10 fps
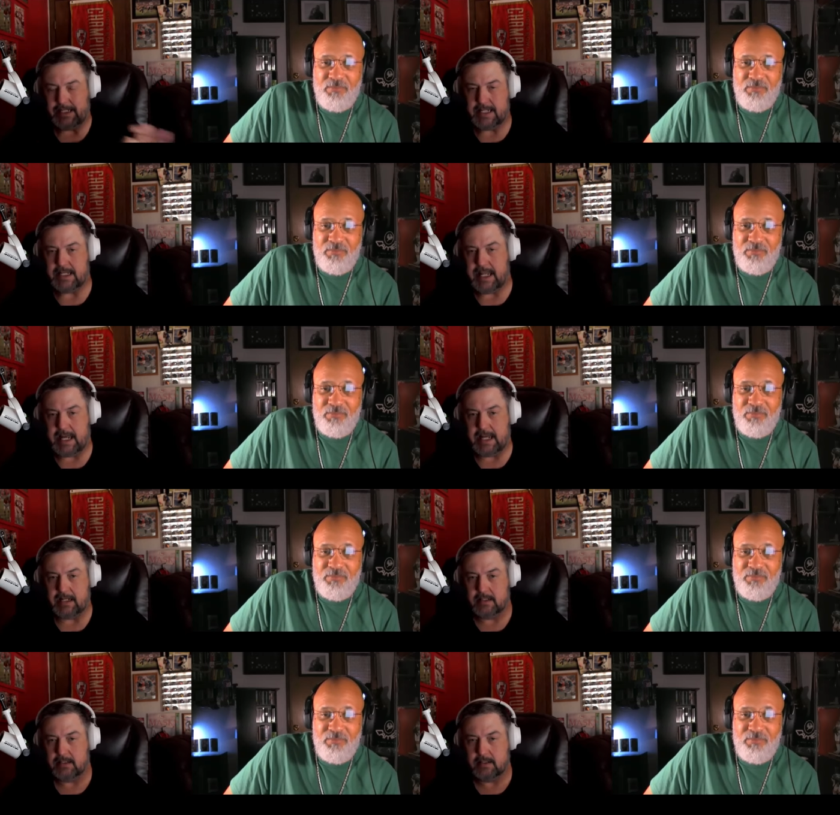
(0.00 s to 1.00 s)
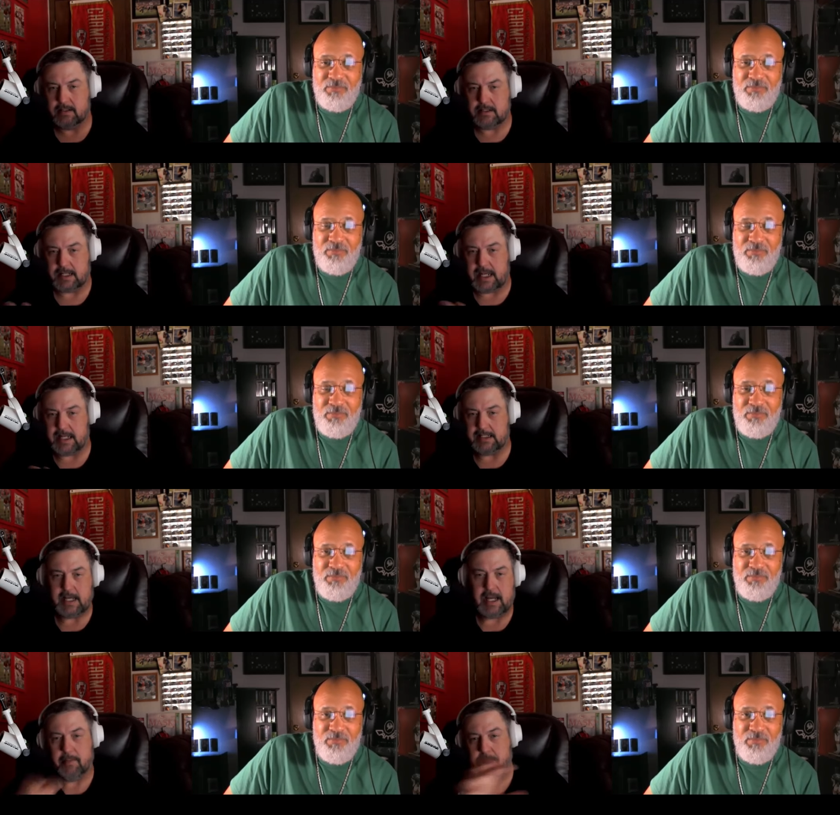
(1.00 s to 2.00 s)
Speaker 1: did that to kind of
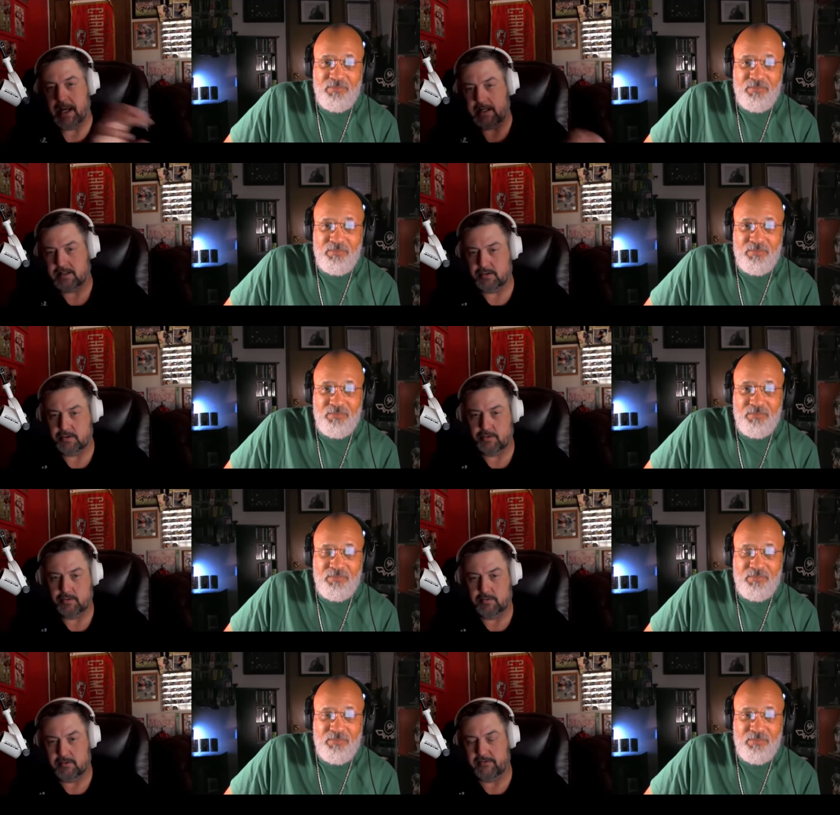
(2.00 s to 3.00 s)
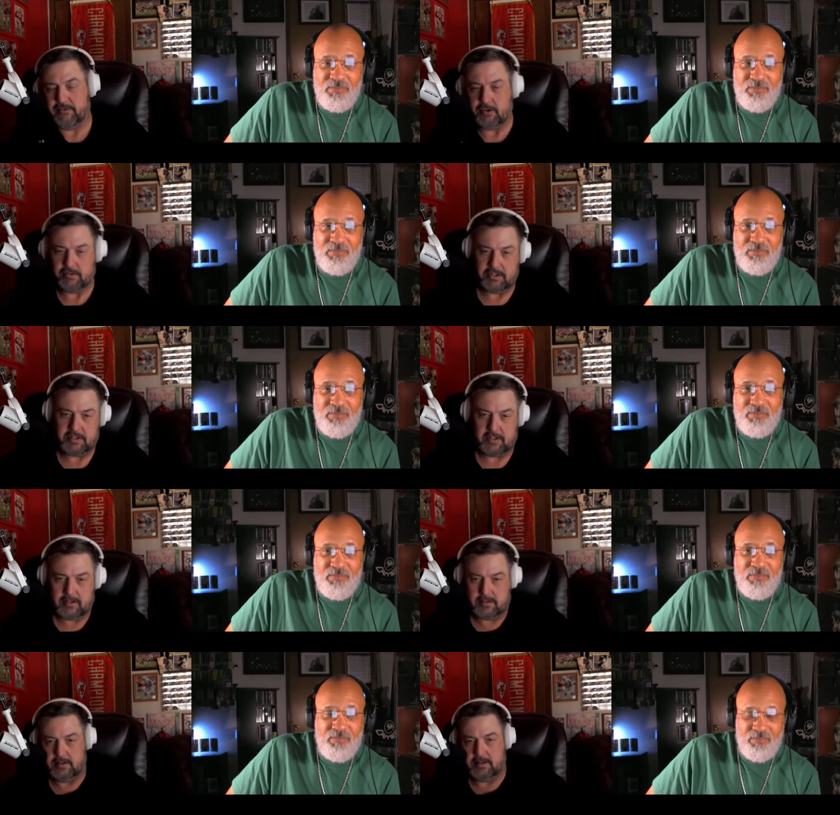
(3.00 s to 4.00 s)
tie it back to the first
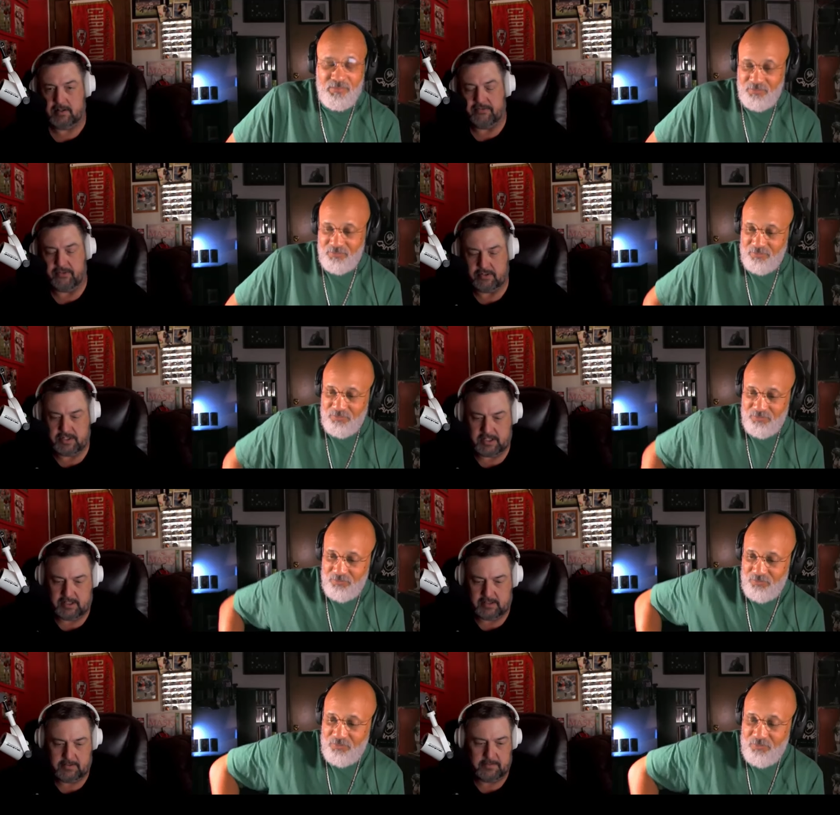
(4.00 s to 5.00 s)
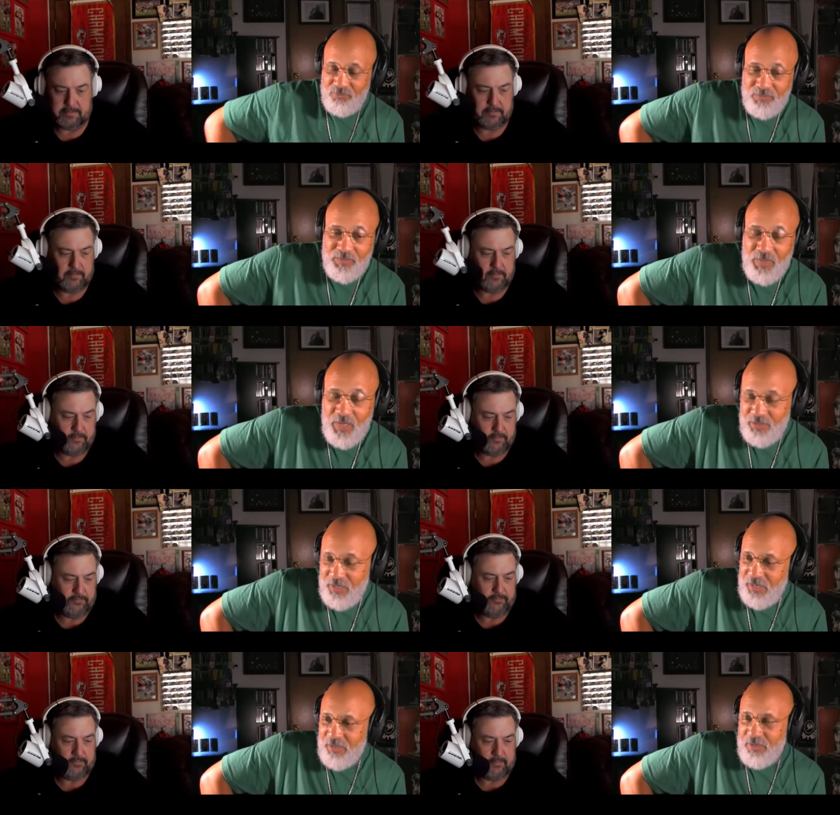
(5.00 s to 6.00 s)
the first season.
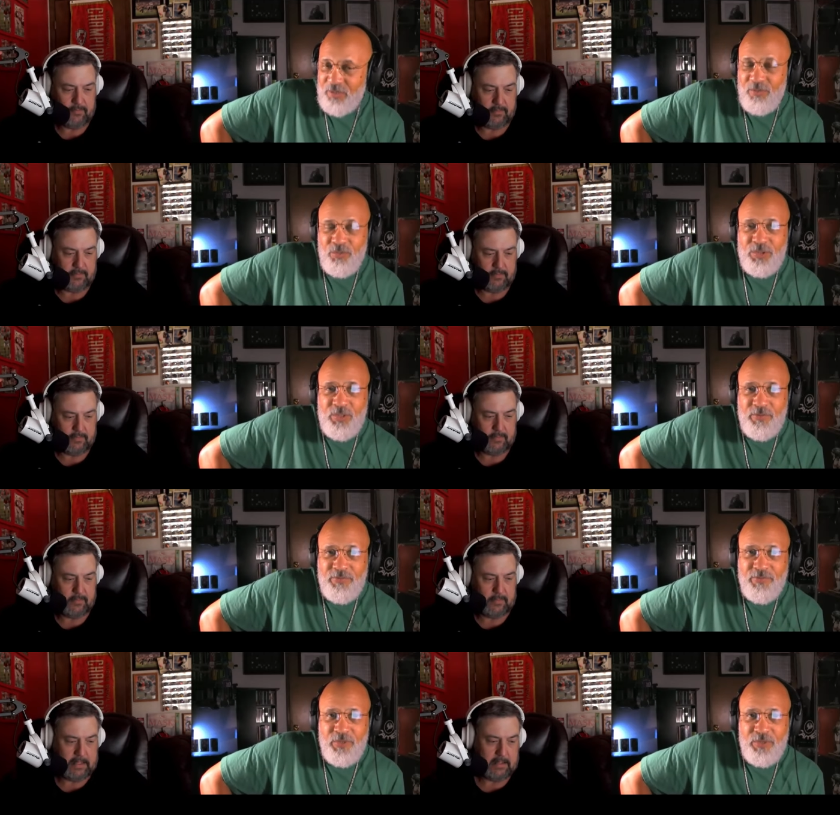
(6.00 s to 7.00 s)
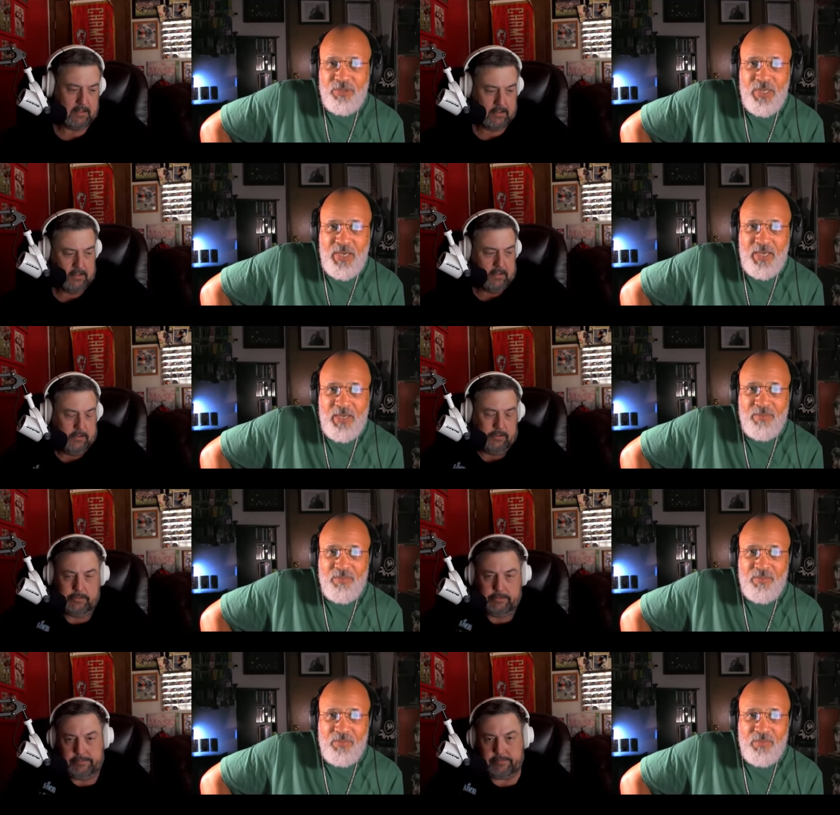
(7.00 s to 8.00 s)
Yeah, and
Speaker 2: it was the first time
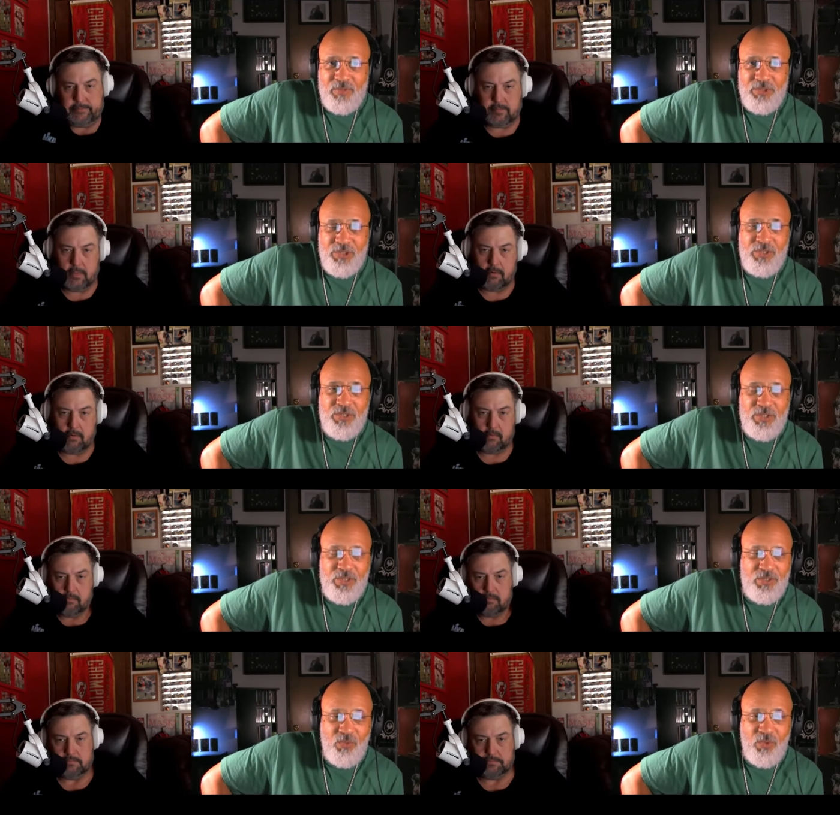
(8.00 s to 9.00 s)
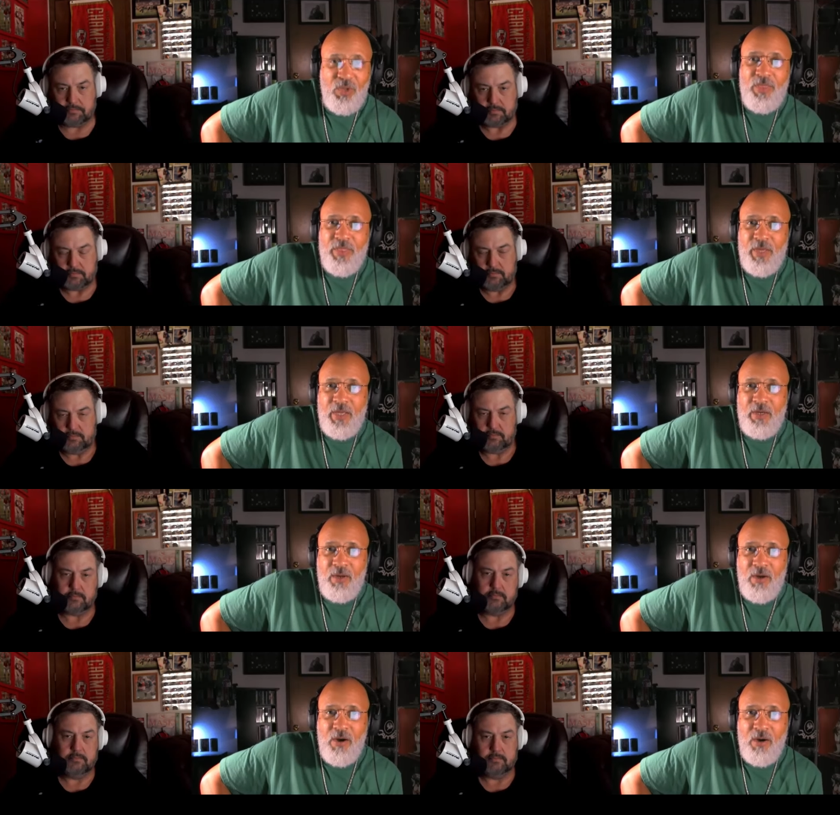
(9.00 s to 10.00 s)
since season one that
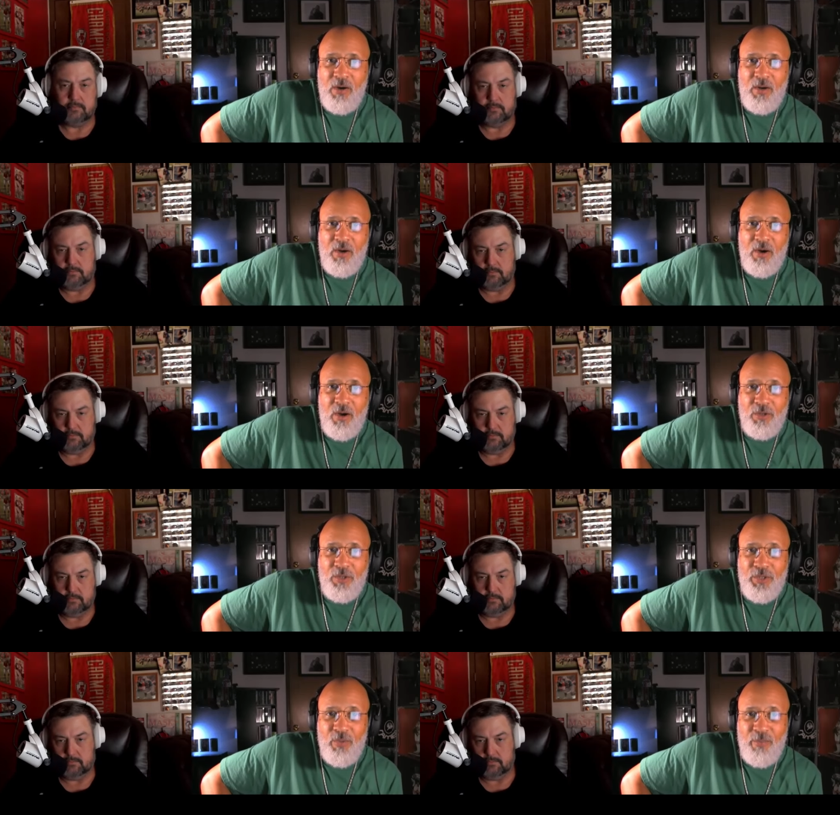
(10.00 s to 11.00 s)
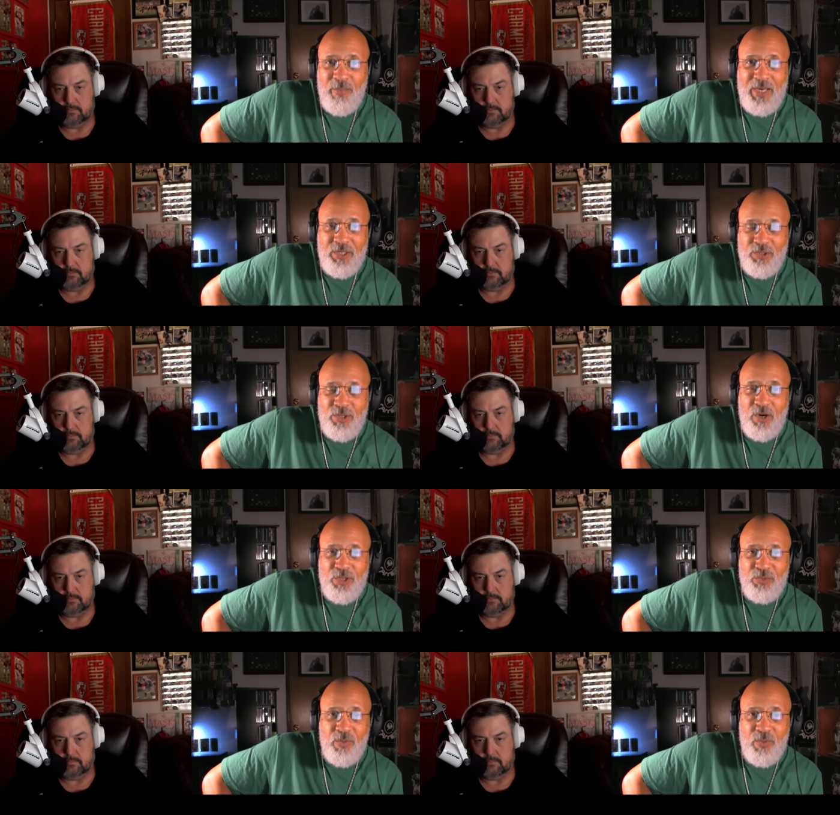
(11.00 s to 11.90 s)
all of the remaining Starks were